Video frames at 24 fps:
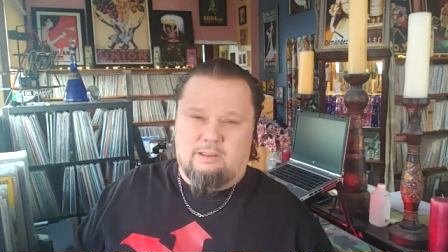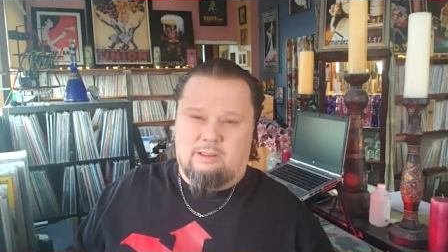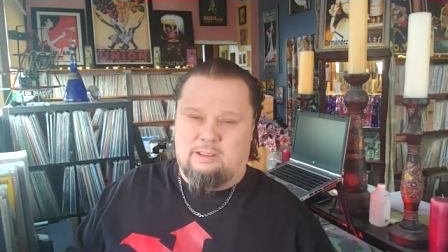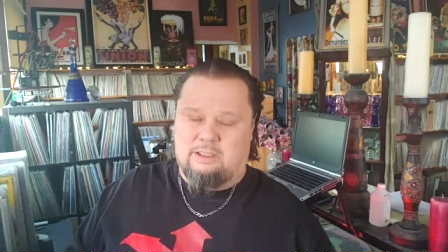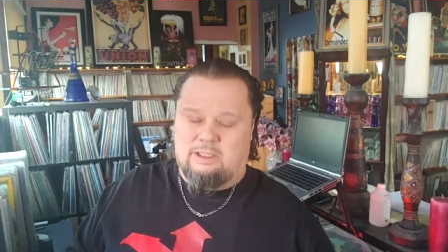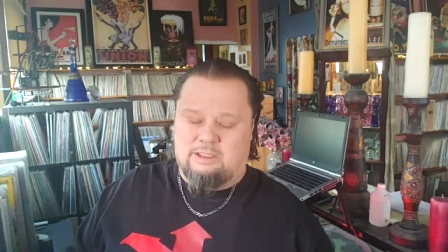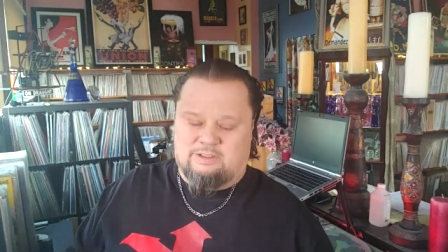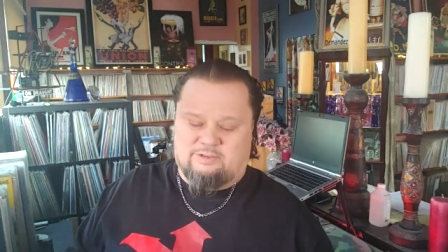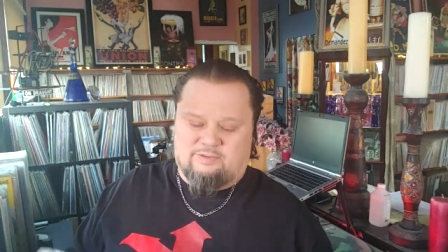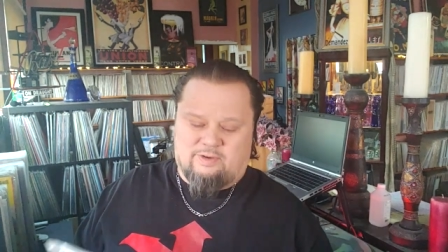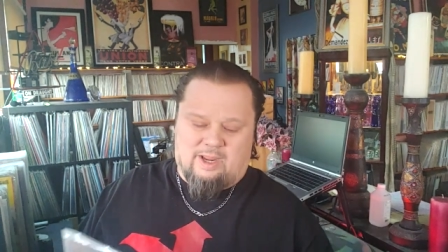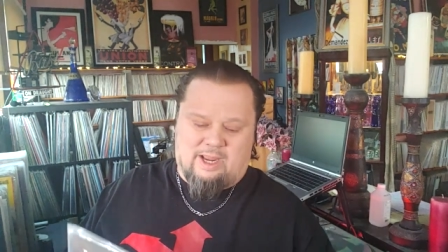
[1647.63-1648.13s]

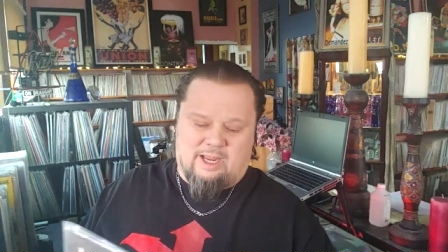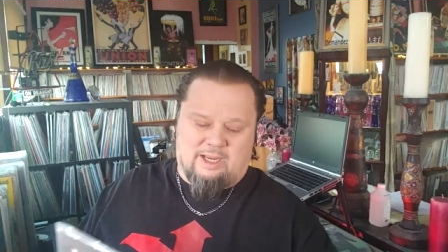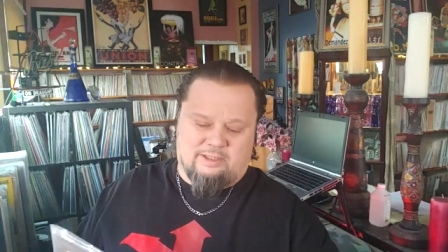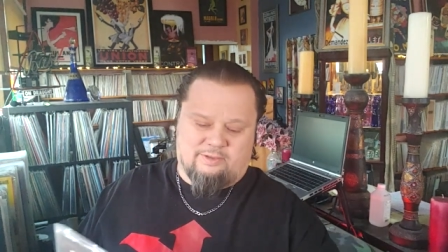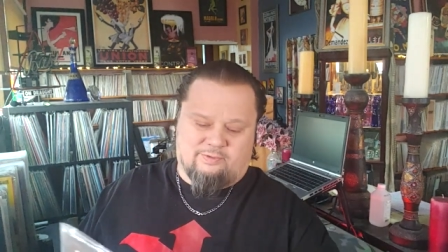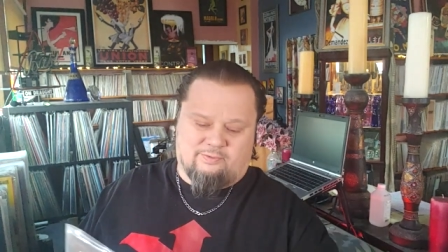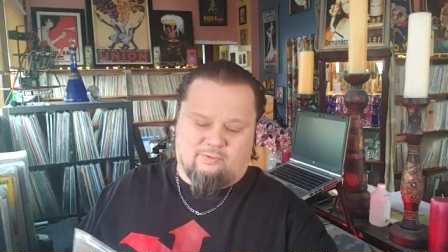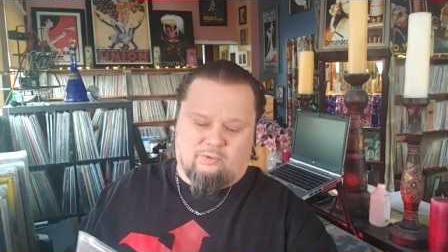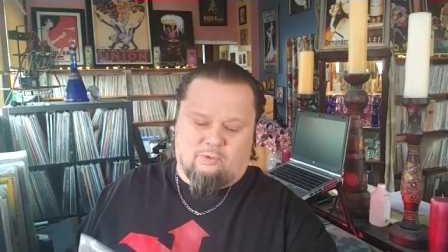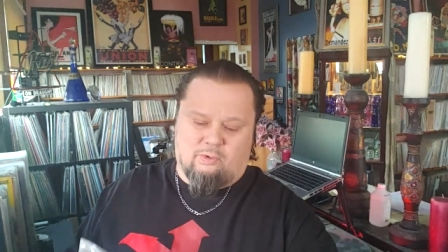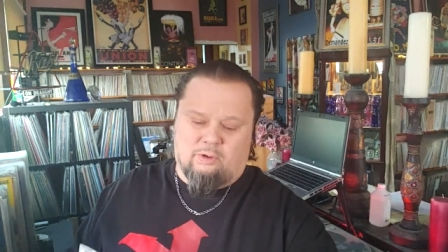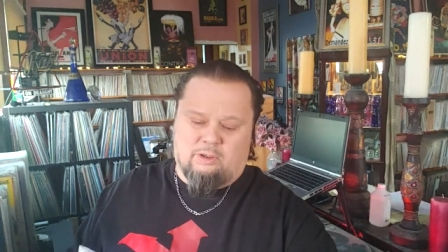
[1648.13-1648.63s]
as, as
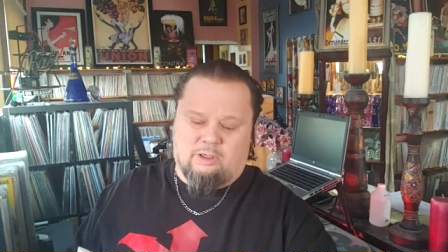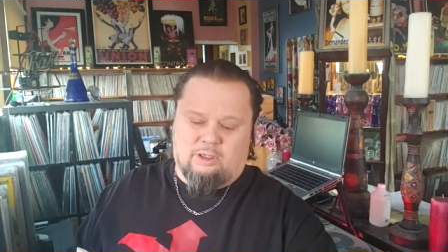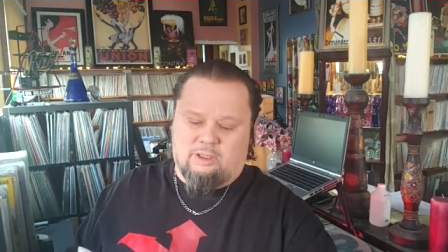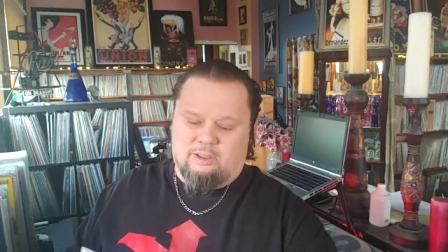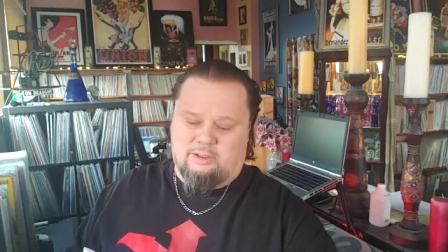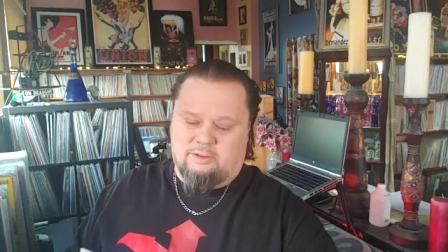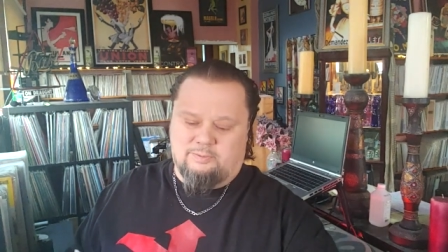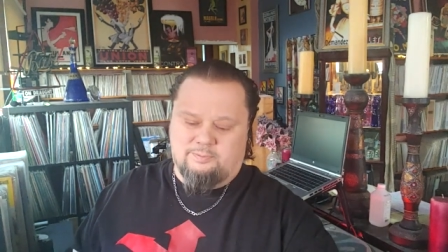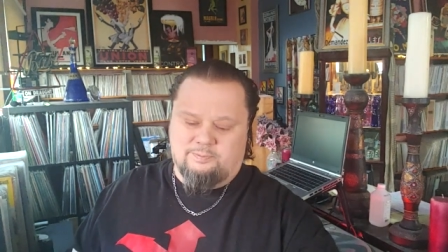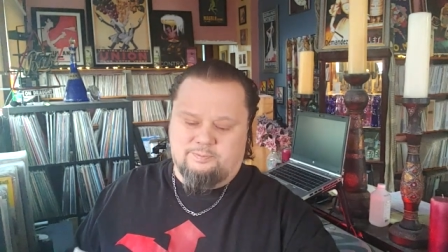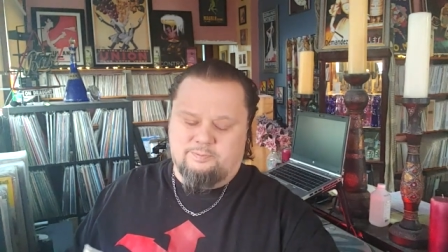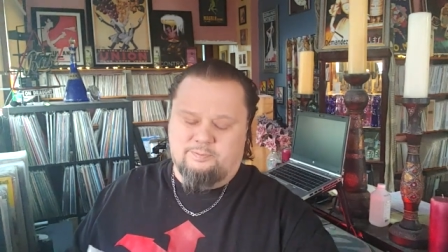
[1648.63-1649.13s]
for
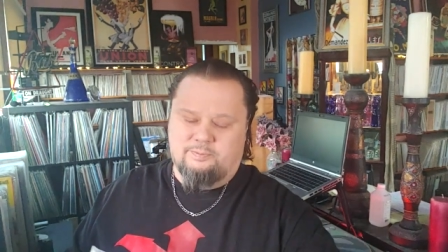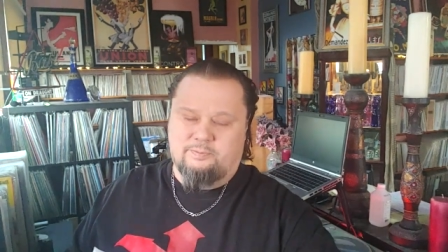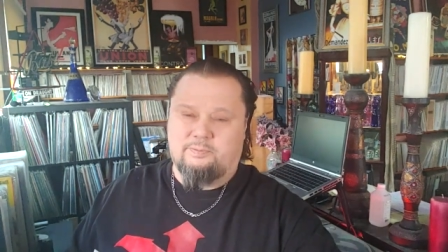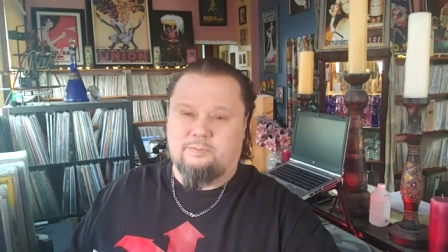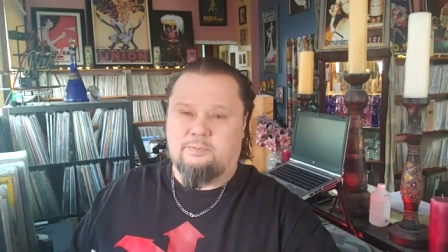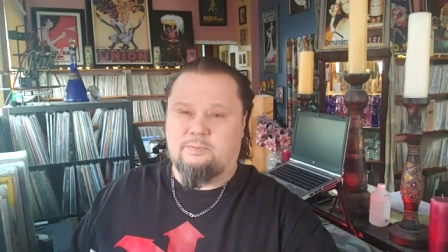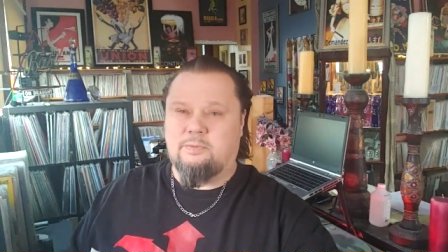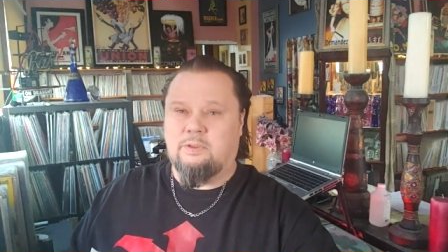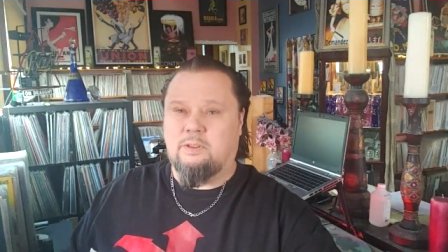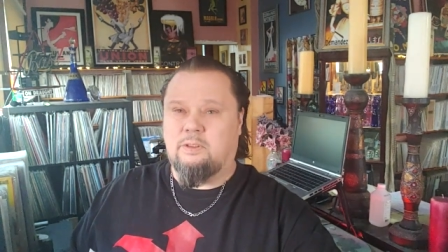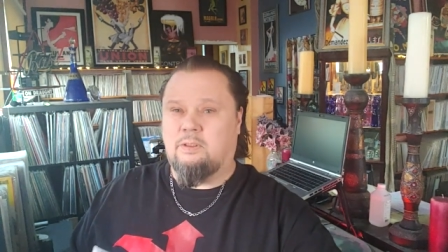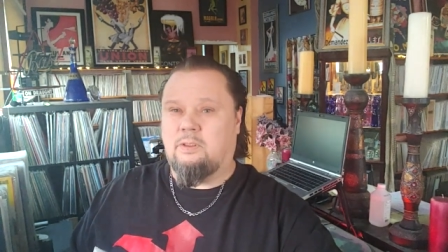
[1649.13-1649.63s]
uh,
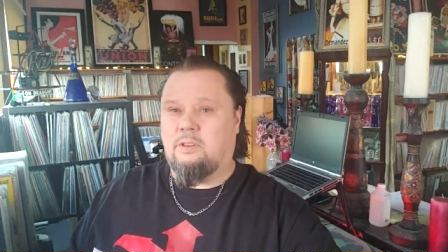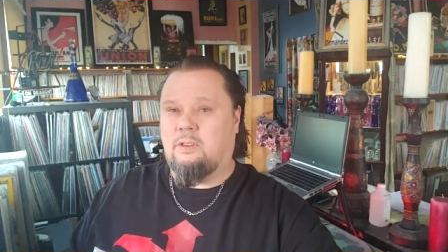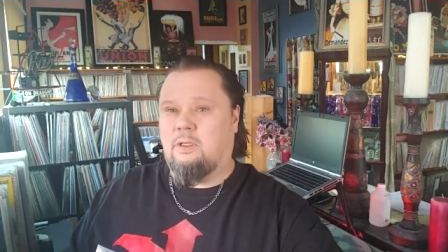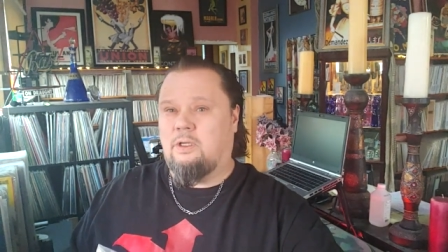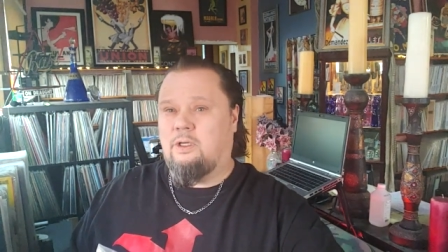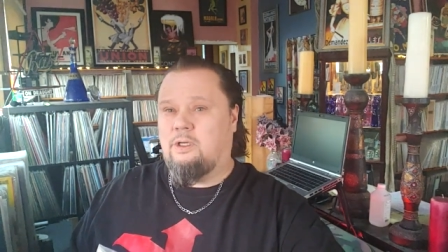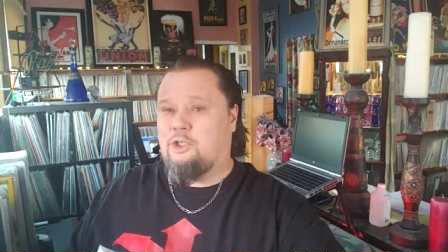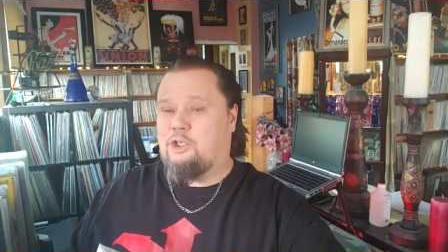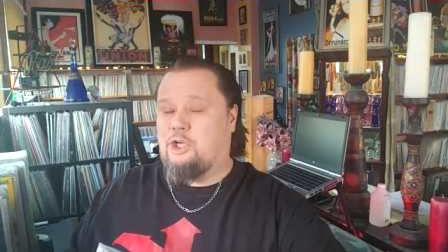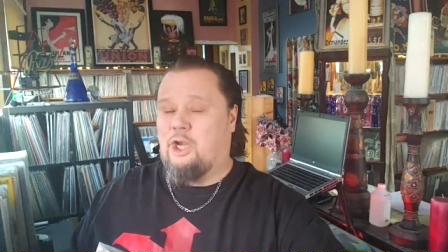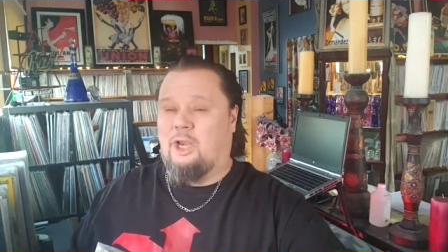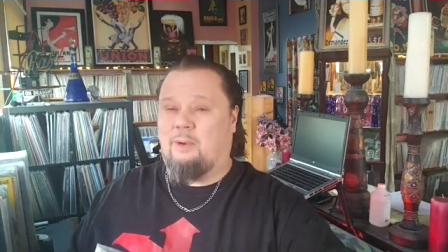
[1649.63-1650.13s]

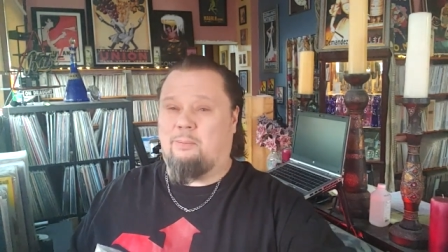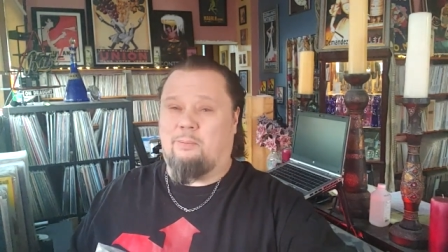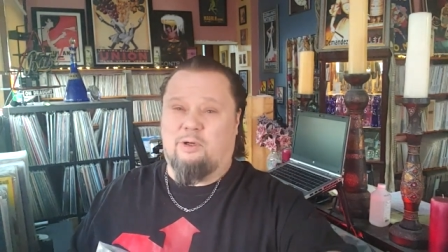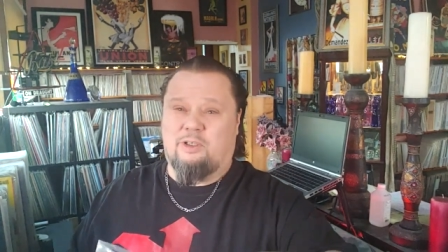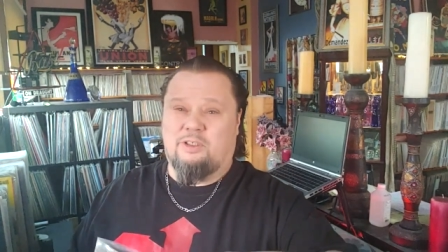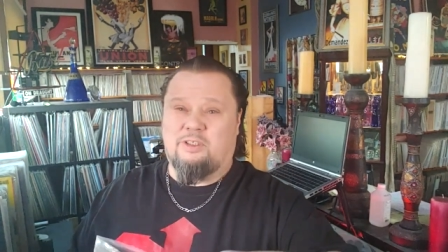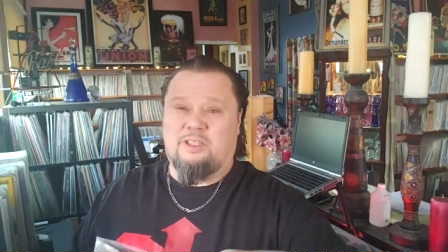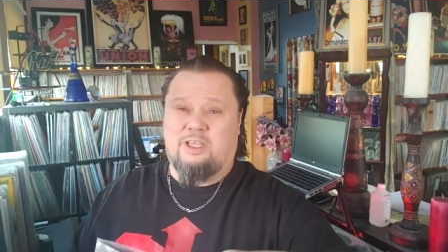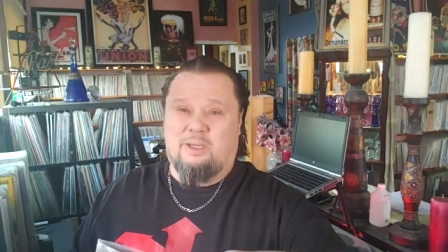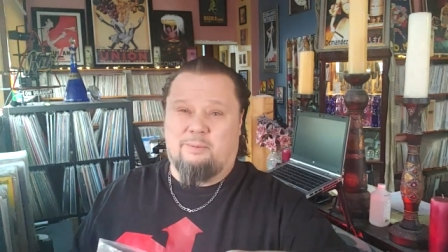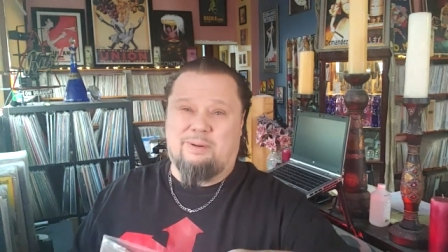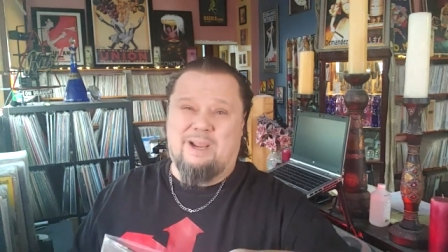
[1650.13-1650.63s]

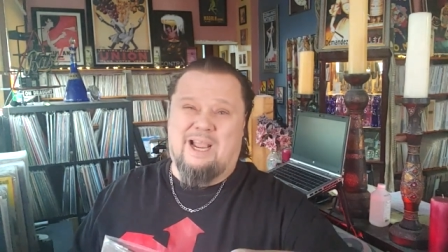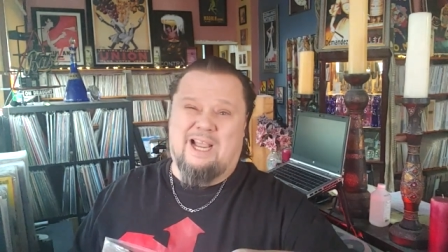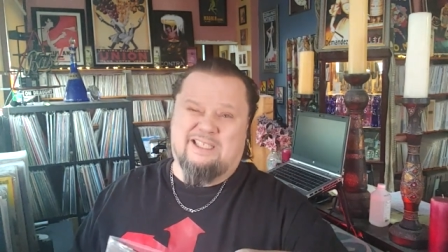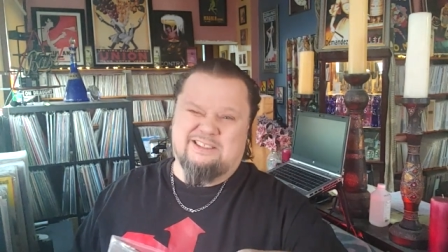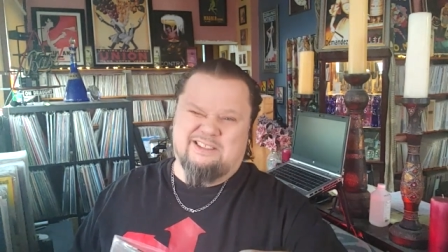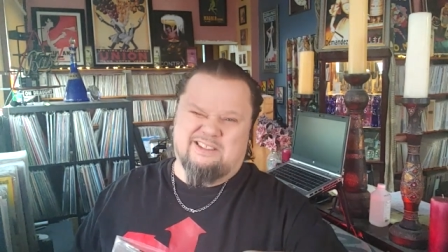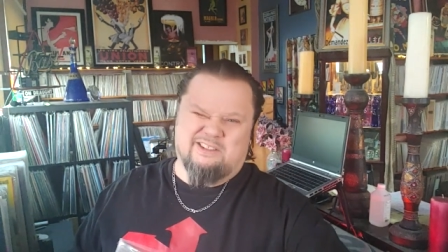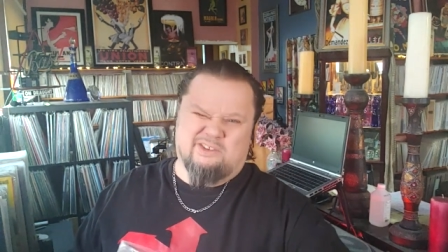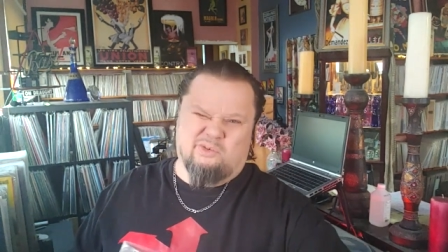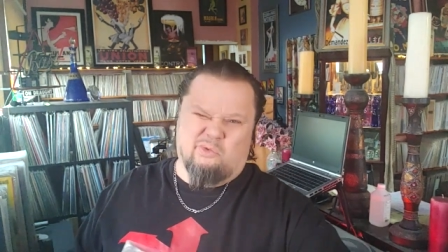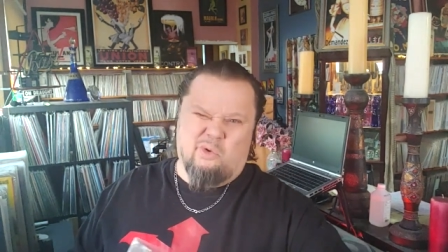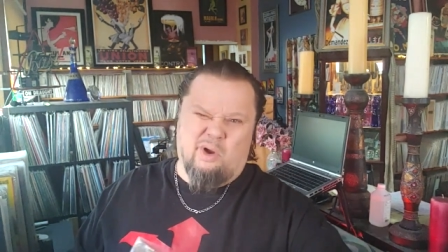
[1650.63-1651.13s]
Chambers, he
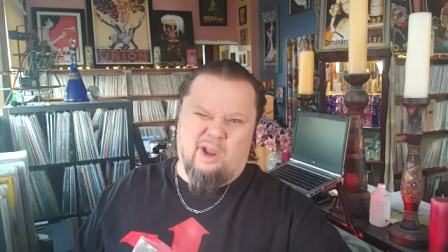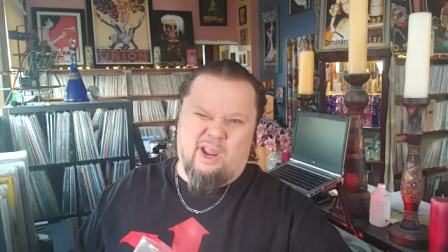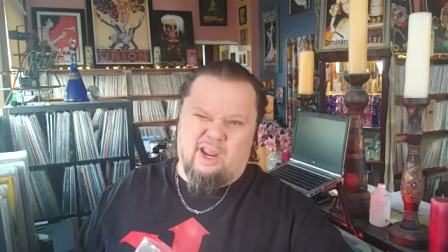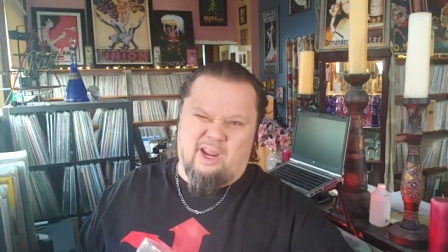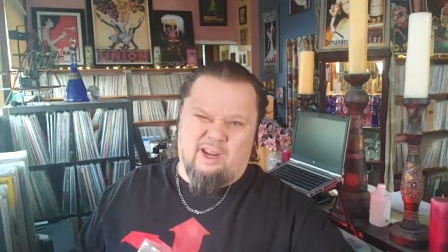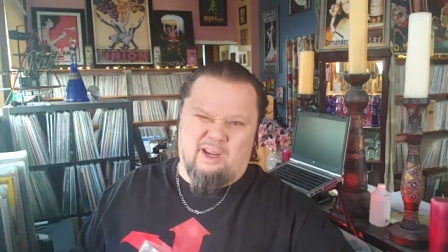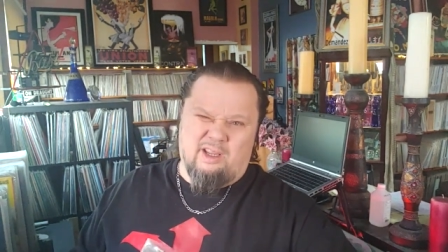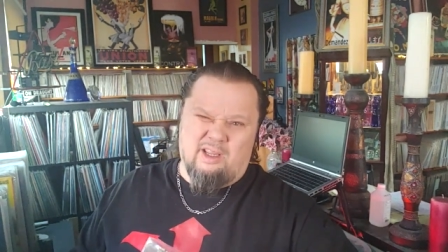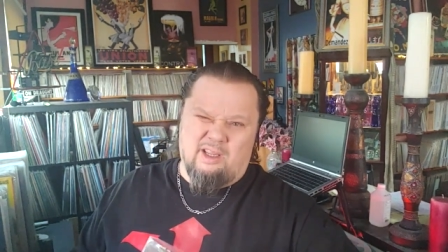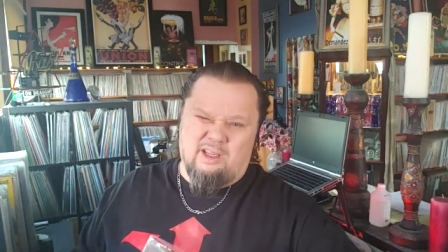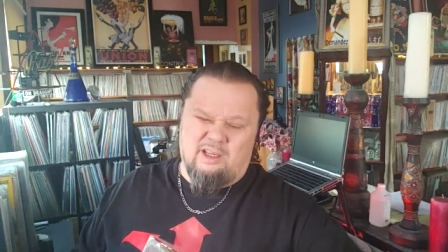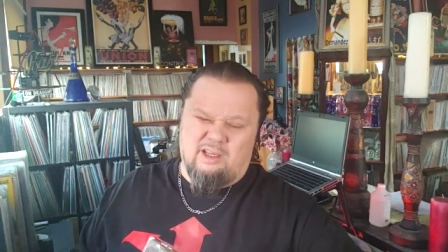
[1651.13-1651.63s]
passes
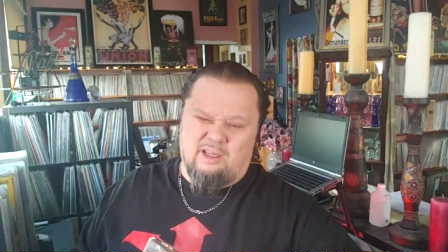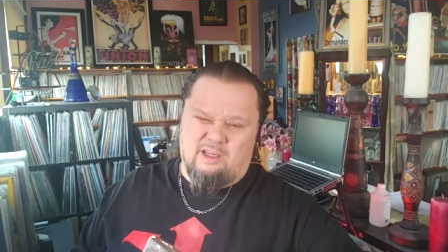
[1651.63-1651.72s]
away